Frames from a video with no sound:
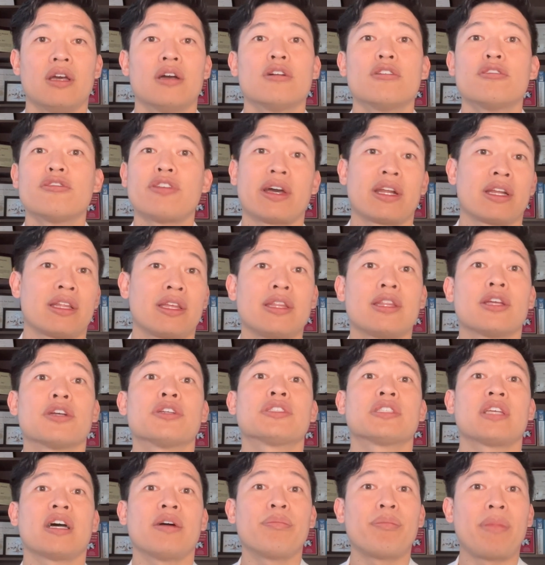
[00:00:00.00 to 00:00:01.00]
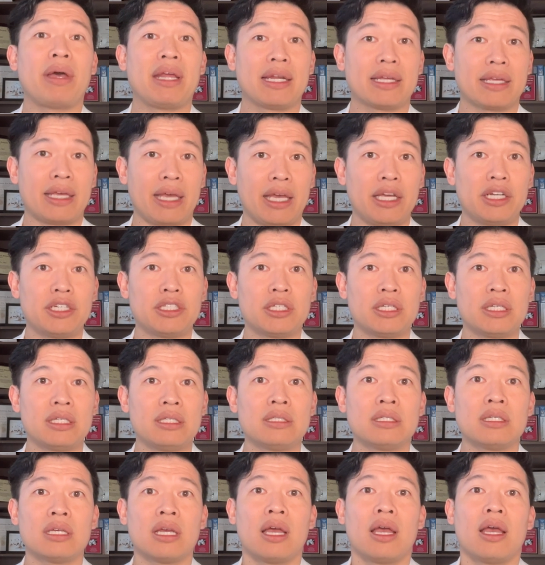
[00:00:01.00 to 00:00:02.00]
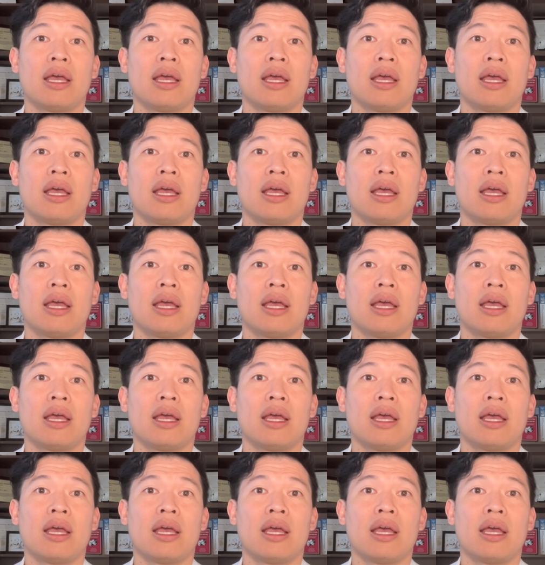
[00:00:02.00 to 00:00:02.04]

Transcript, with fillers: Finally, there's some medications.